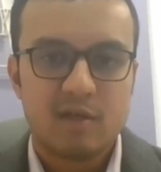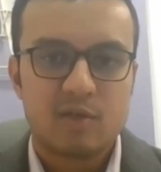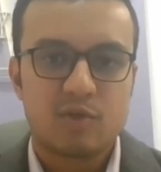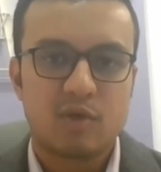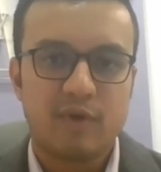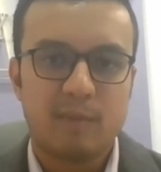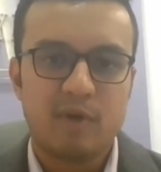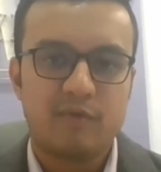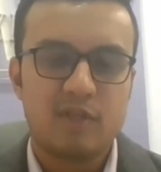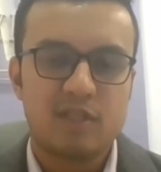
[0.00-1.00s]
So
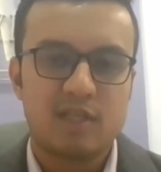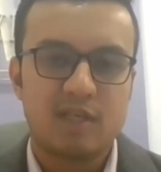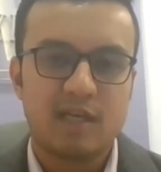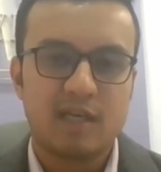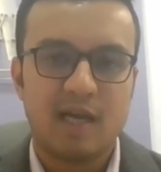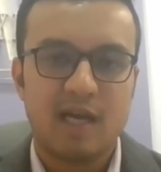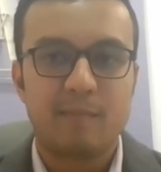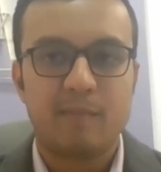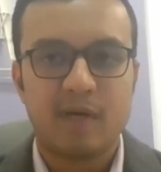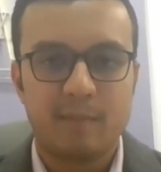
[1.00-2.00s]
family physician can help
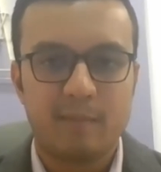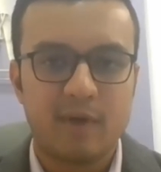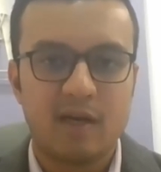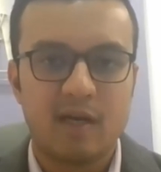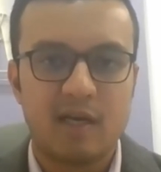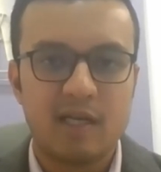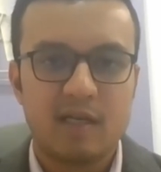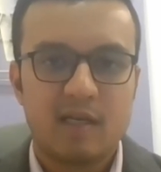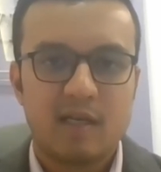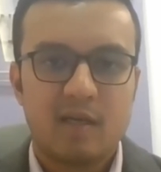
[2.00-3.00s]
temporarily,
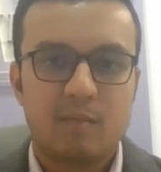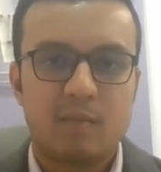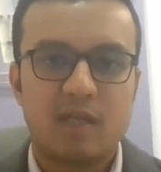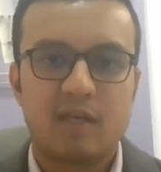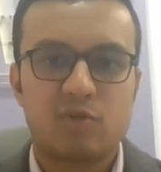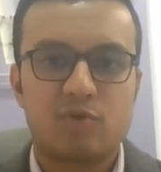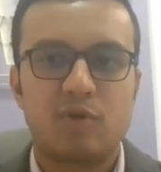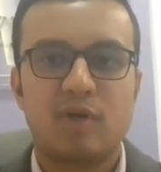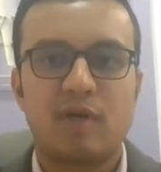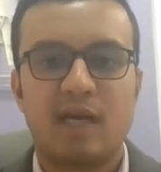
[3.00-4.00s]
but they should
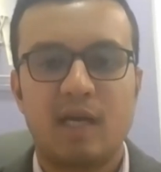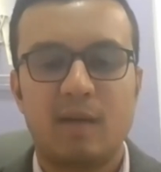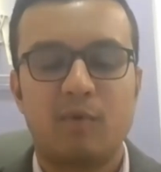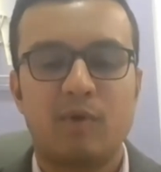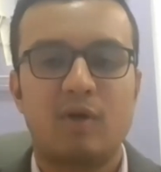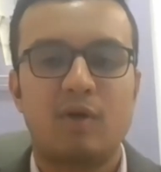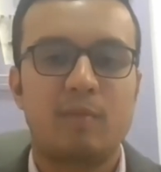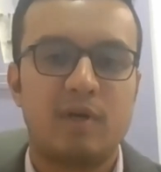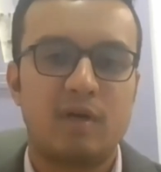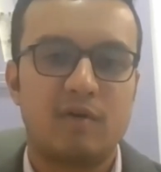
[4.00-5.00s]
not help over a long
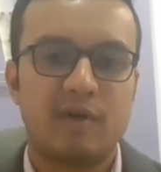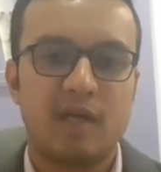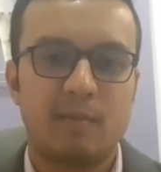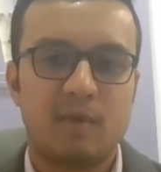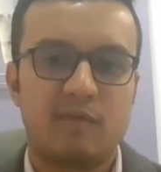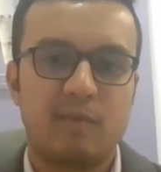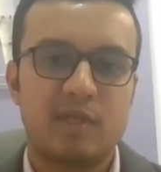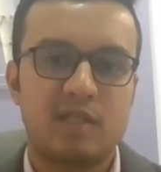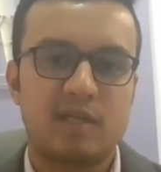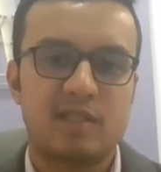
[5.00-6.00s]
period of time. If the
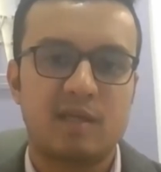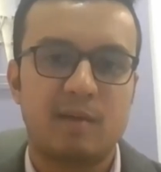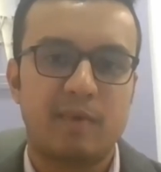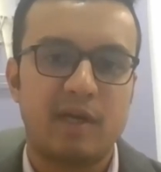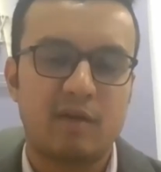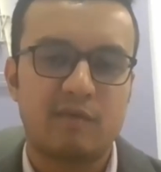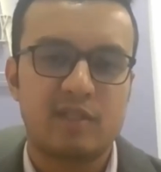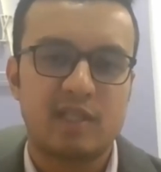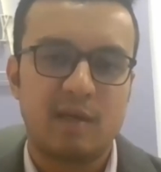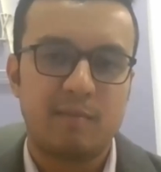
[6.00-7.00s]
patient is complaining of the
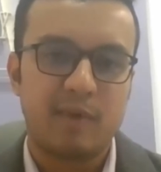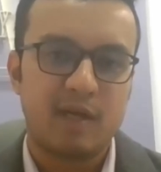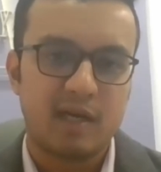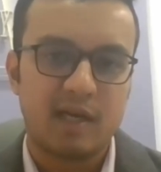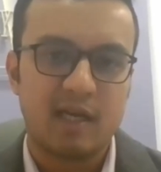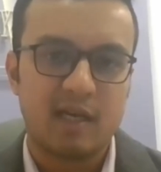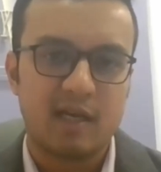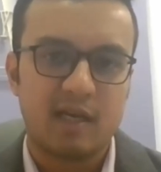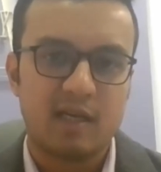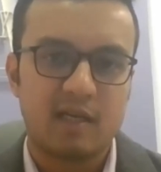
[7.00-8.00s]
same pain again and
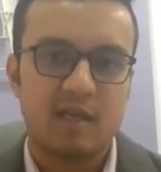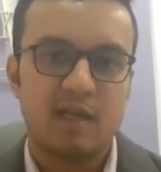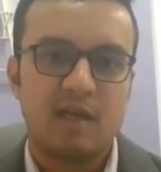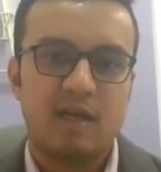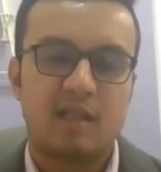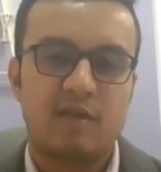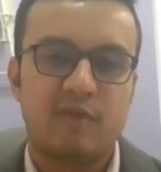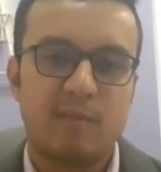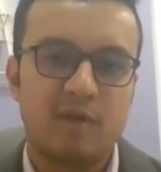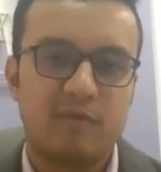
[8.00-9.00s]
again, and the
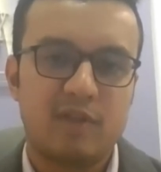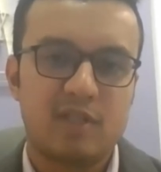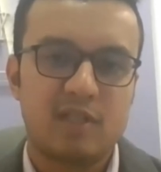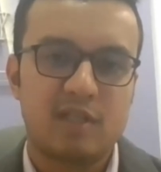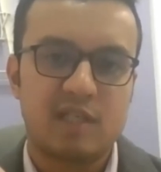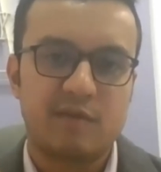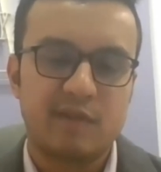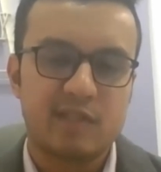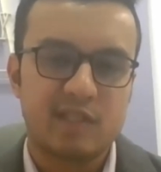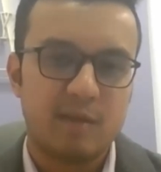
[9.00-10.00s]
family physician is giving
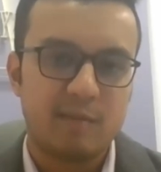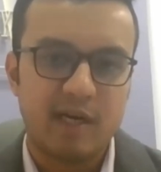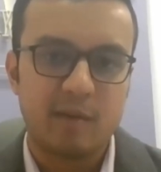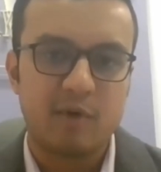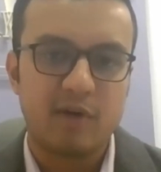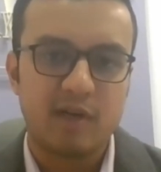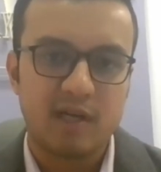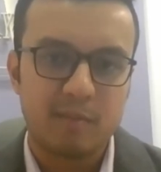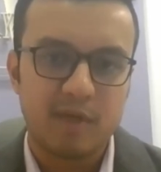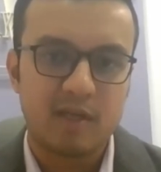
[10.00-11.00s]
the same antibiotic
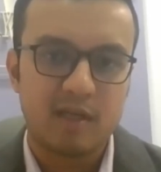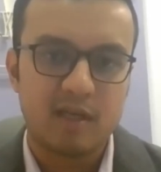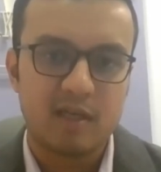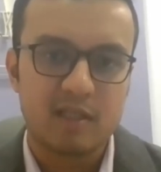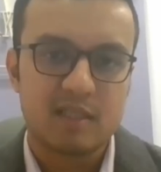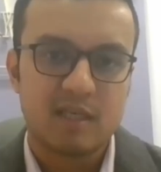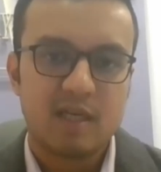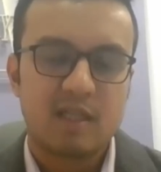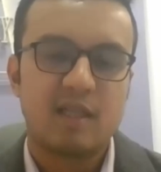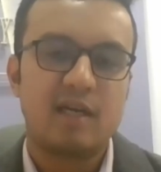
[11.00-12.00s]
and painkillers,
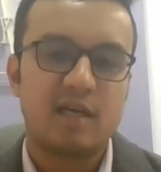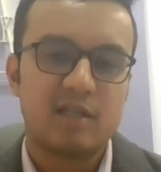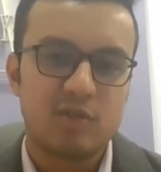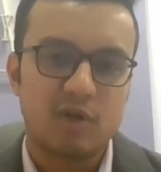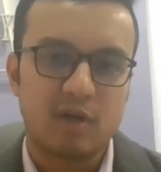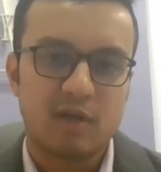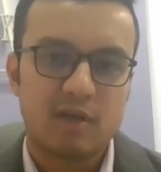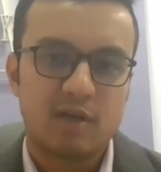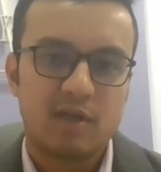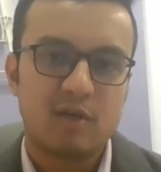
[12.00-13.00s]
then it is wrong.
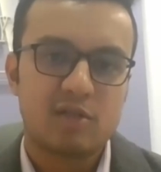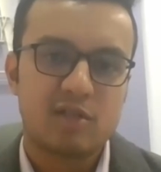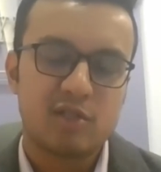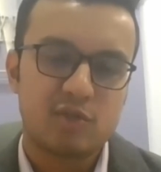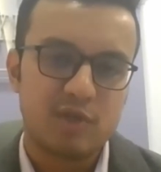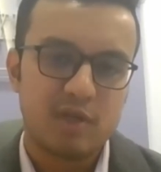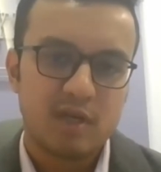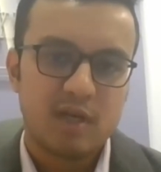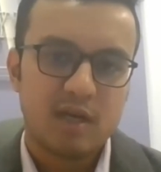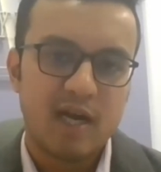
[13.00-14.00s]
He or she should
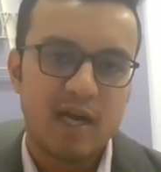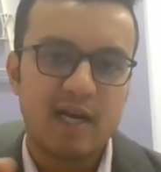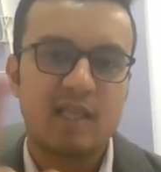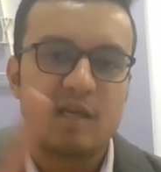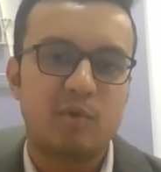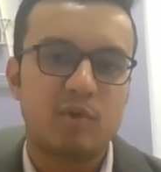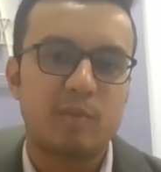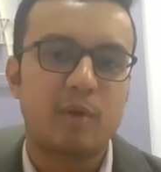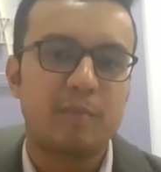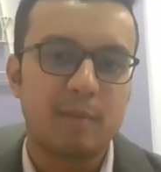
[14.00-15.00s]
guide them to the
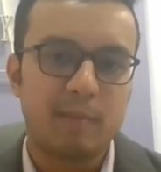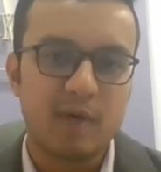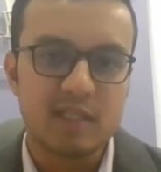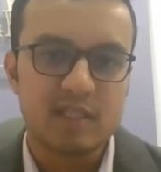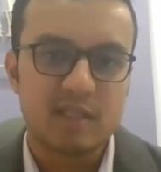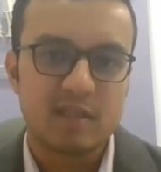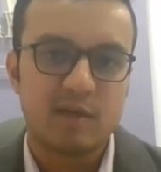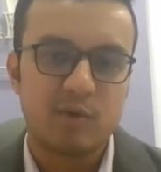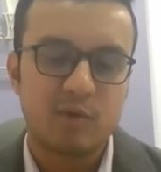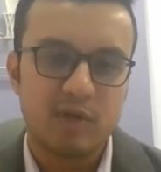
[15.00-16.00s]
proper place. If
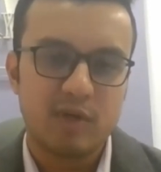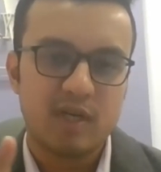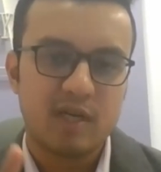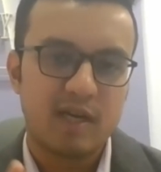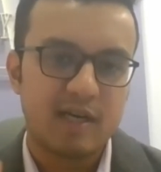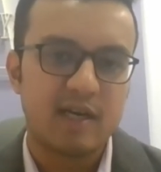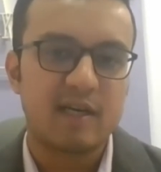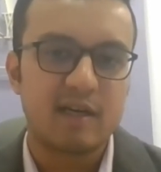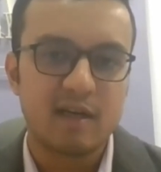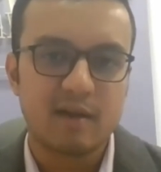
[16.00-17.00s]
you go here and get
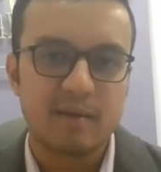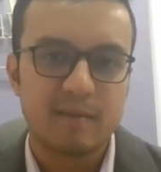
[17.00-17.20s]
it done.